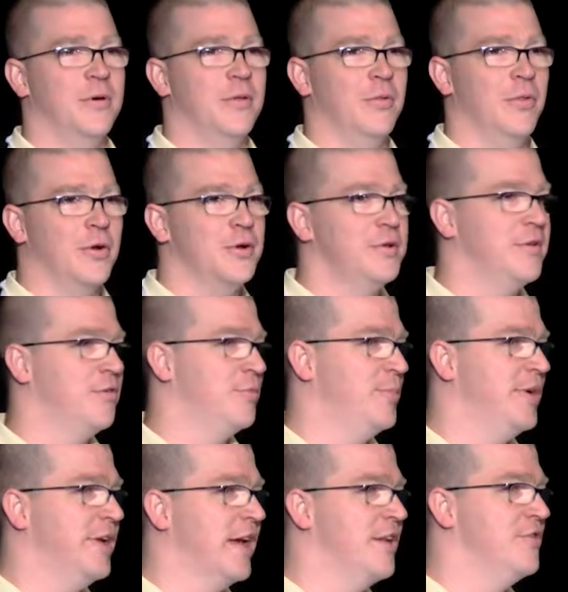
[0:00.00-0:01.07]
learned to
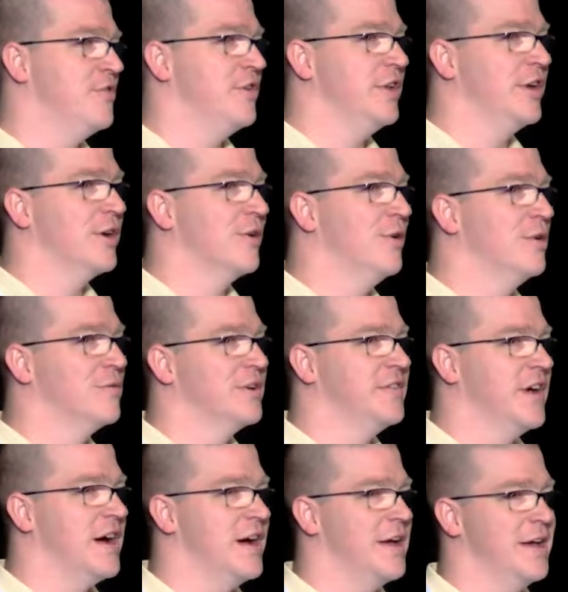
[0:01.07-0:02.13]
speak engineer over
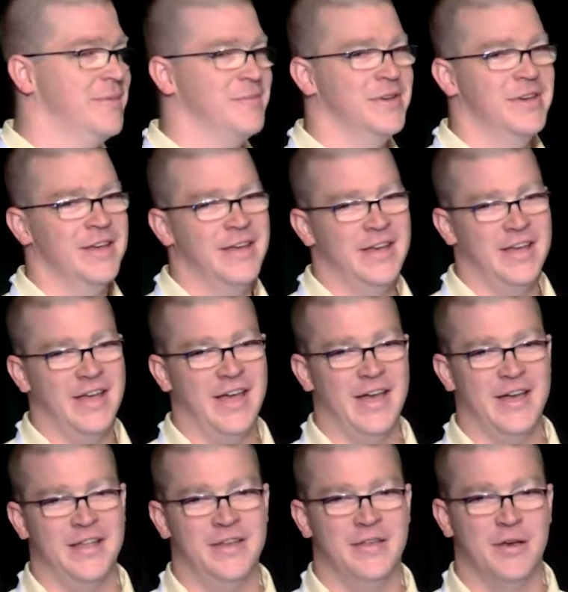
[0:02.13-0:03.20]
time,
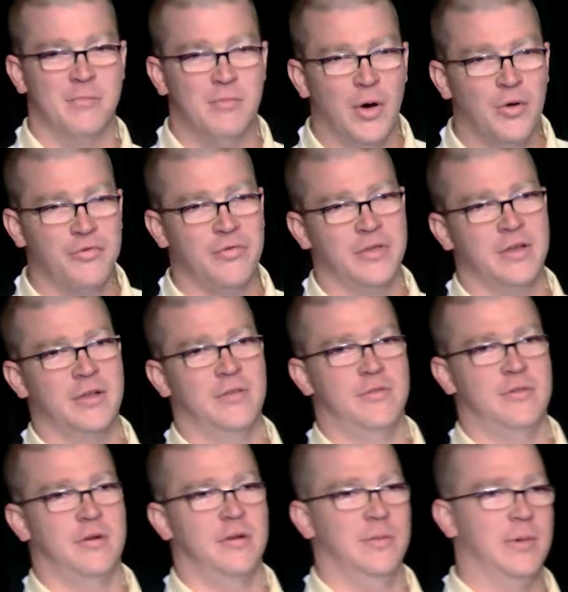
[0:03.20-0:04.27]
and mostly
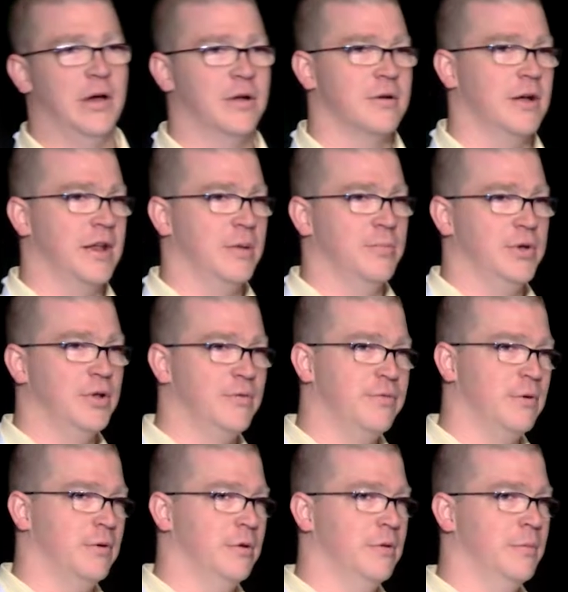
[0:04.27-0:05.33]
concerned about creating
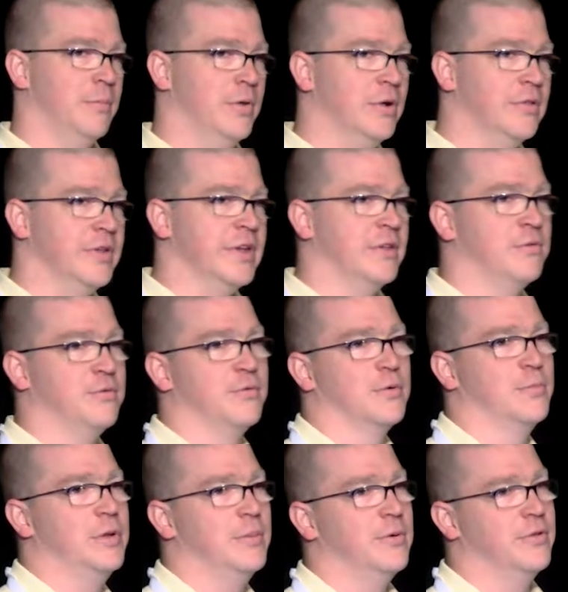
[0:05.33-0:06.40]
beautiful buildings for
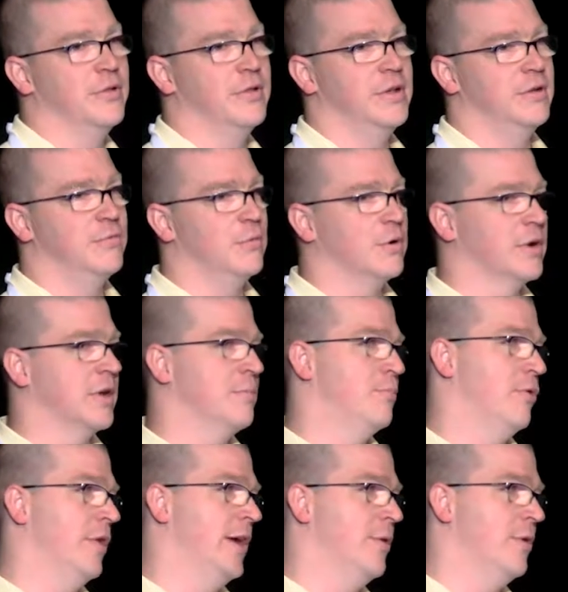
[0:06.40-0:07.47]
people to live, work, and
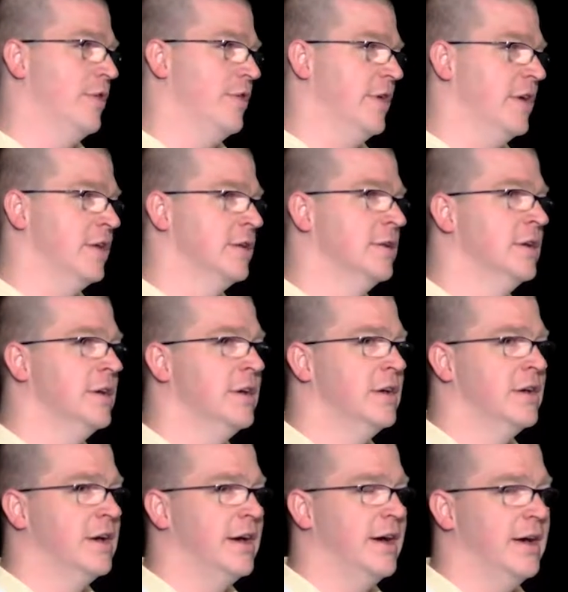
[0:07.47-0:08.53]
play within,
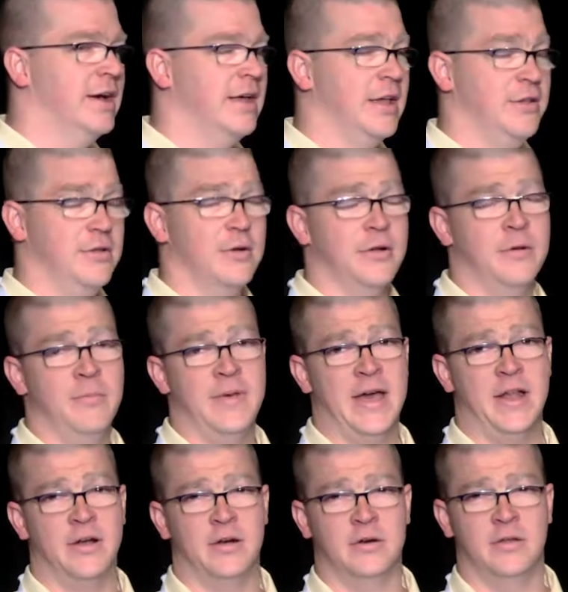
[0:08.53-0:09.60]
and do it in a
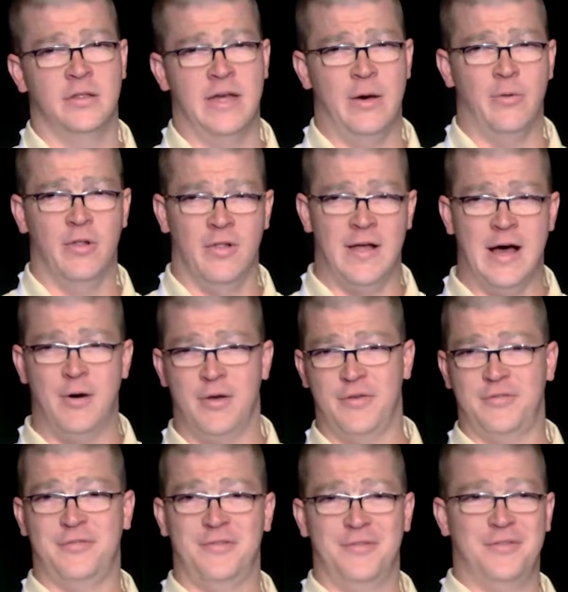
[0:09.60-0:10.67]
manner that will allow
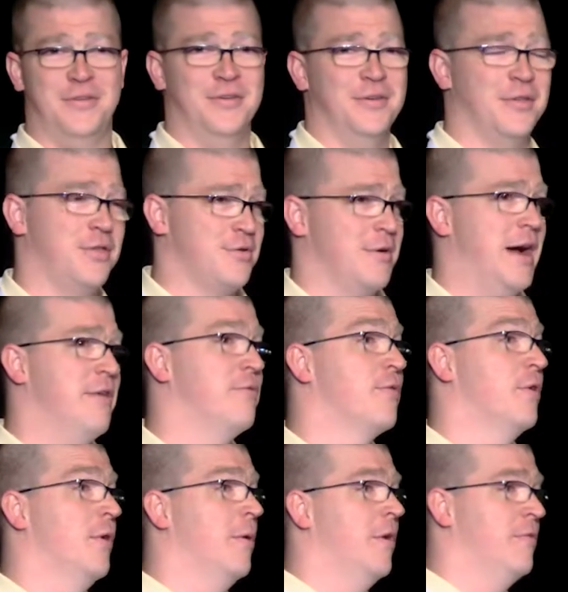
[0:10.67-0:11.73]
us to thrive
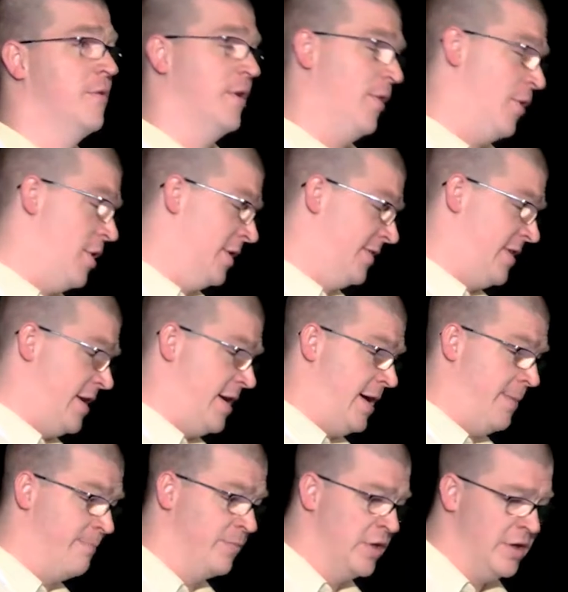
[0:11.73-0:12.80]
for a very long
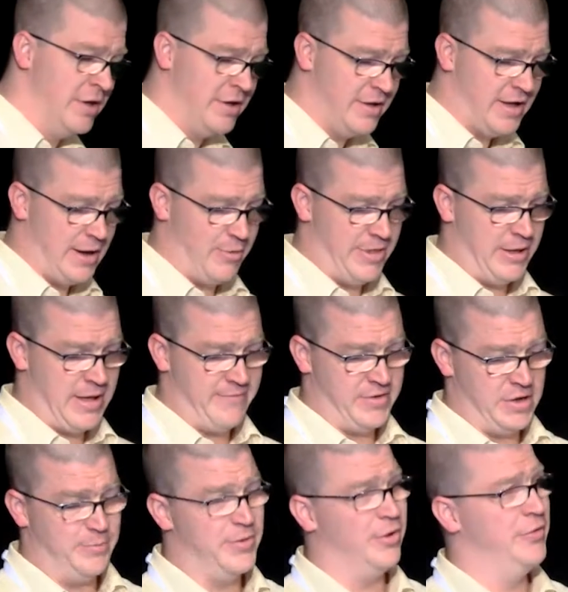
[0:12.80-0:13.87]
time without having
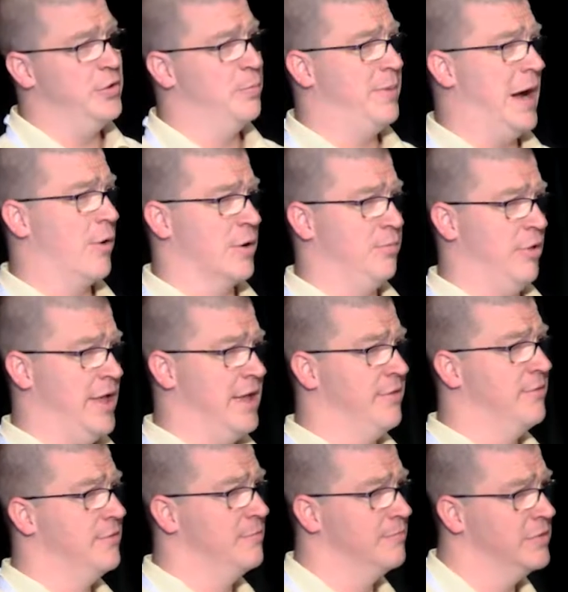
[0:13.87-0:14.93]
to build new power
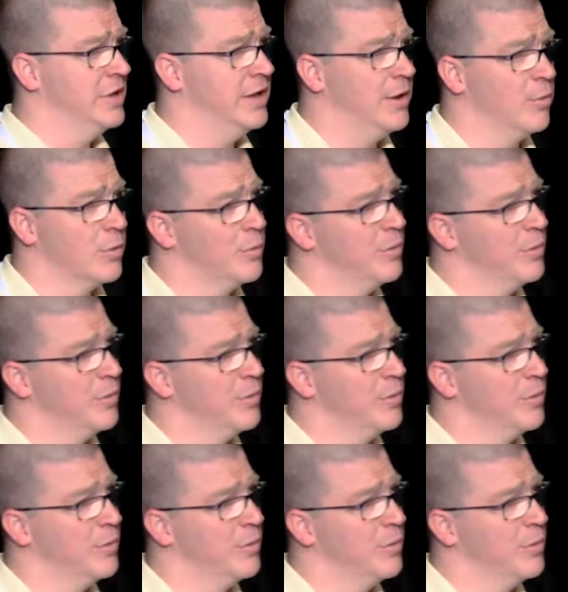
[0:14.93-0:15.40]
plants. We're